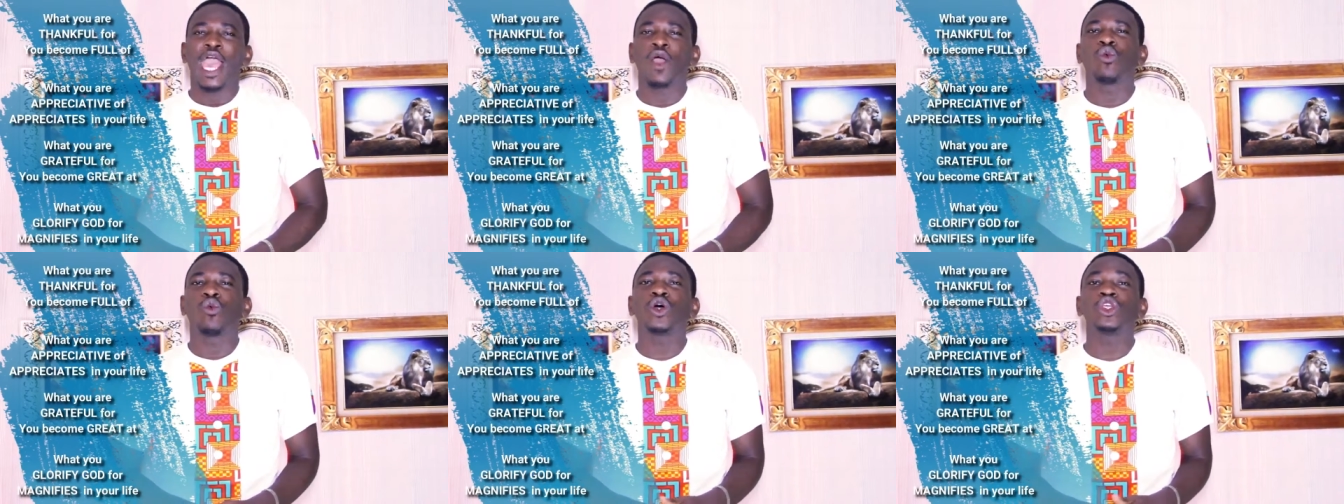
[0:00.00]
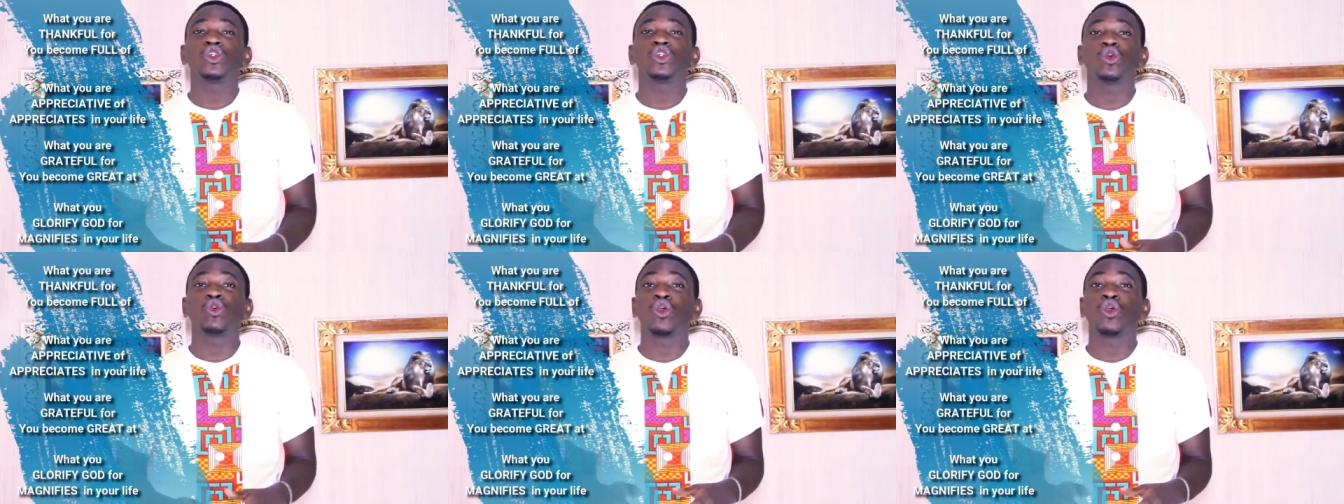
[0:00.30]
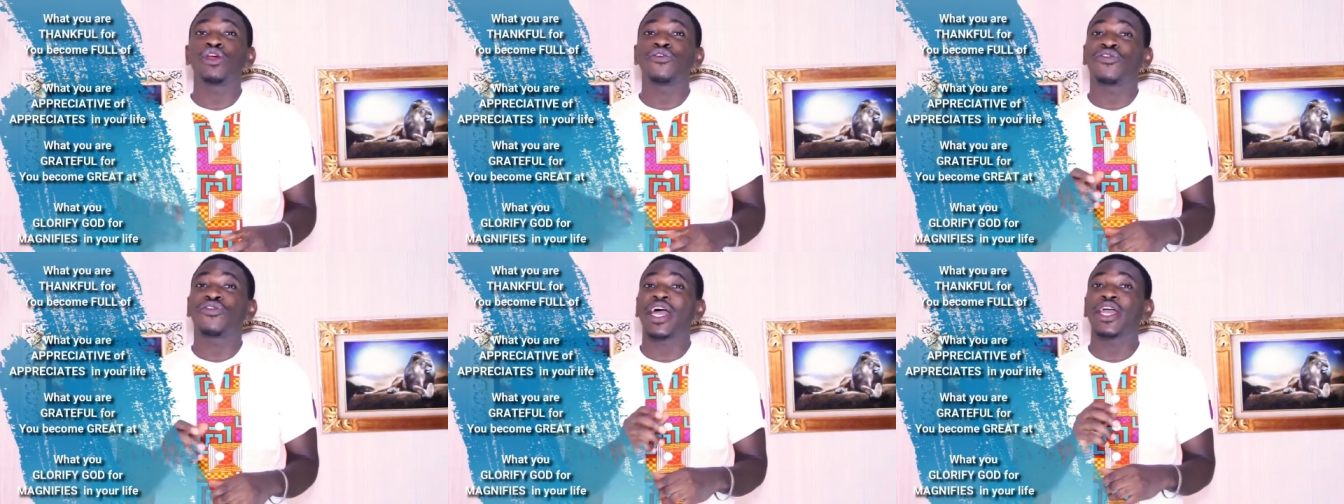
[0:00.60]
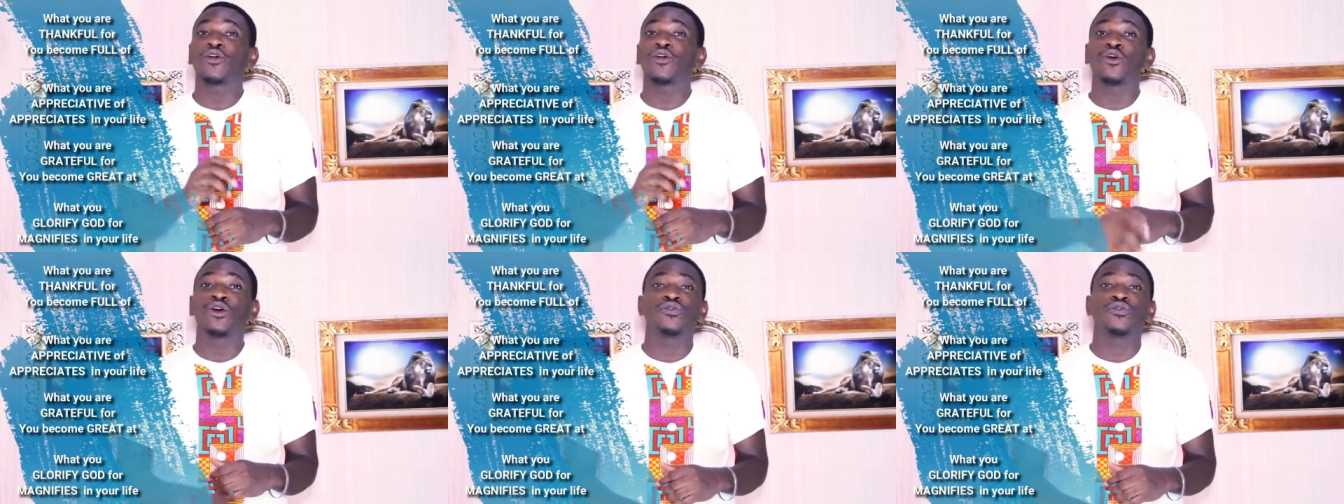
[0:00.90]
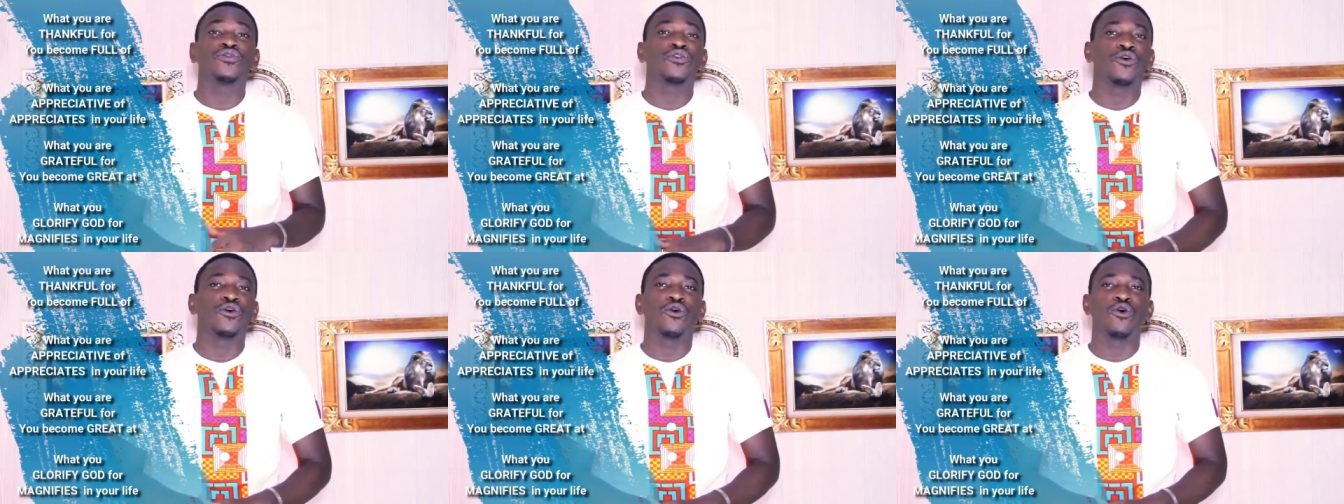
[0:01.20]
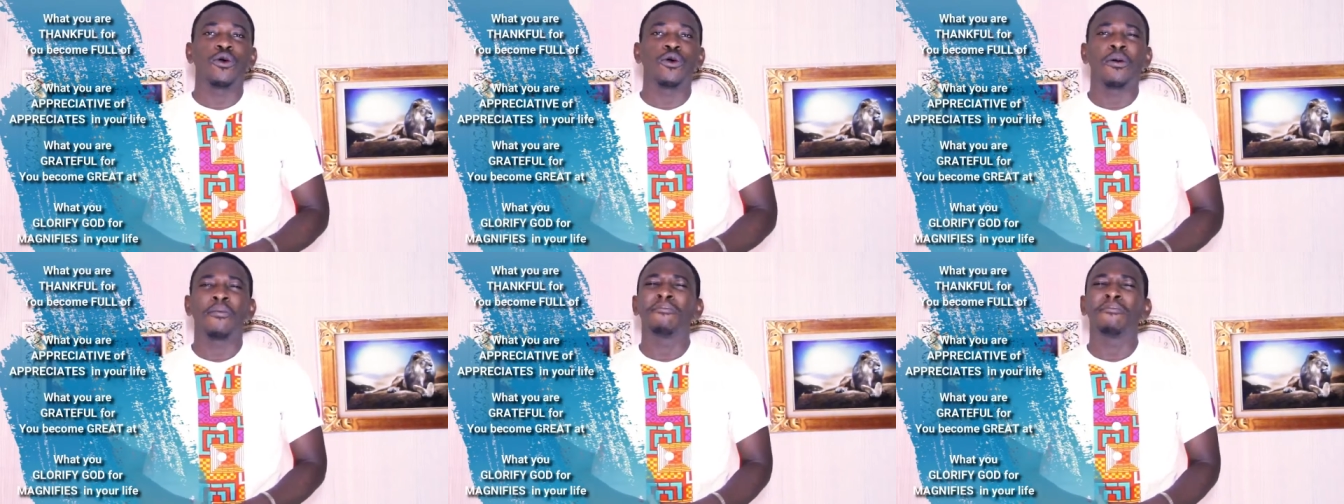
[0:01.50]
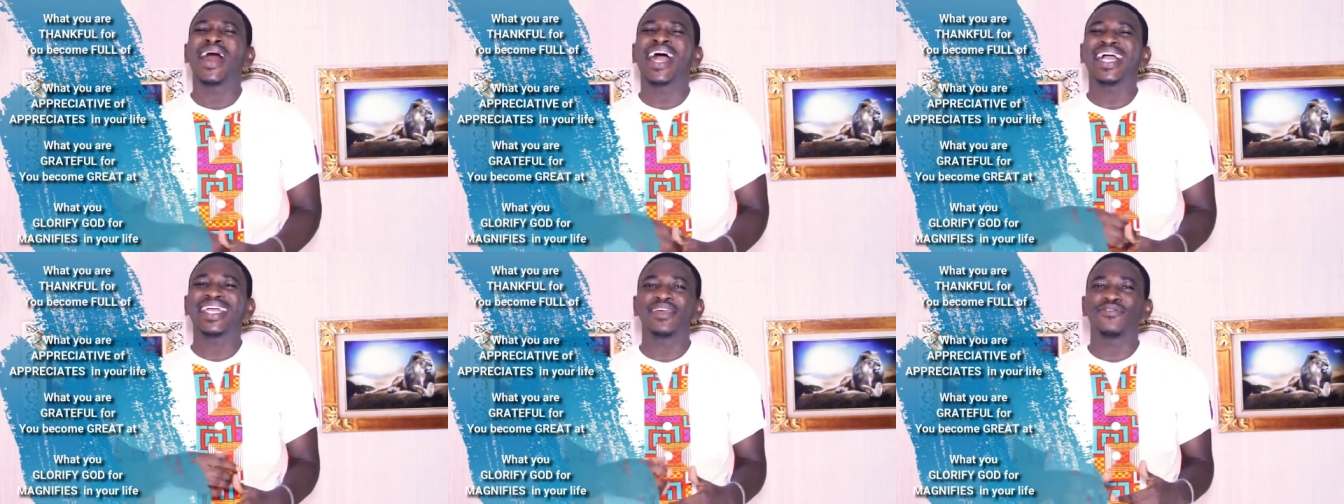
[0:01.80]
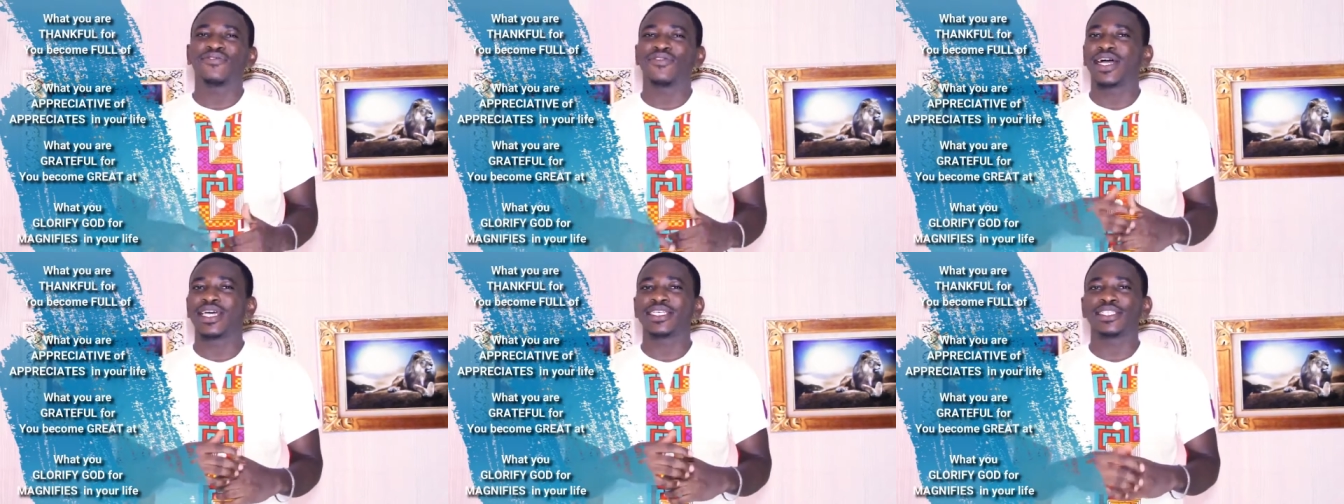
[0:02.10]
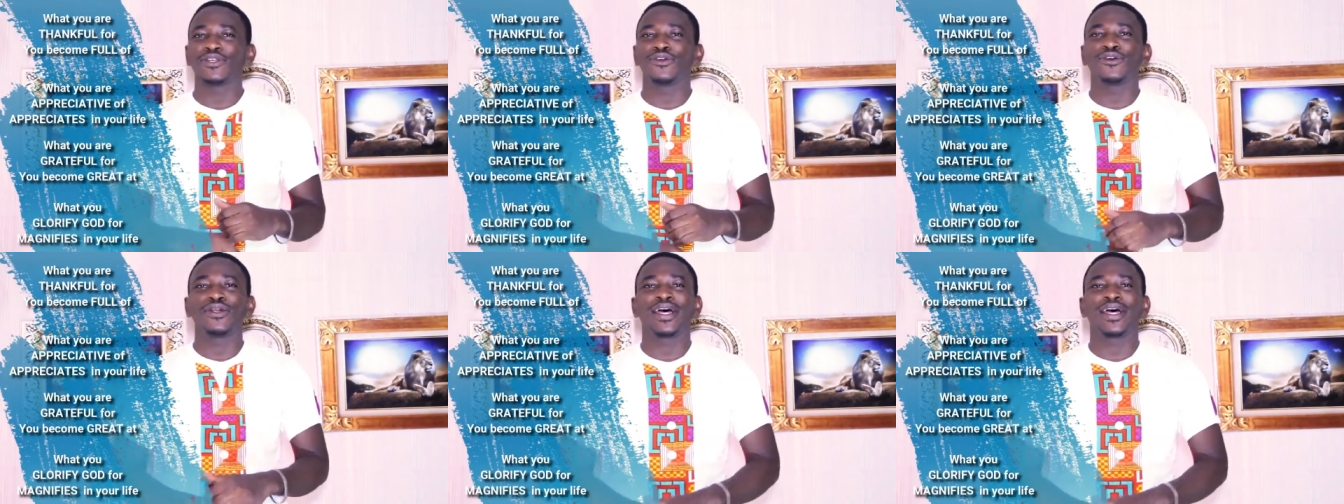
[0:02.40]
And what you glorify God for, magnifies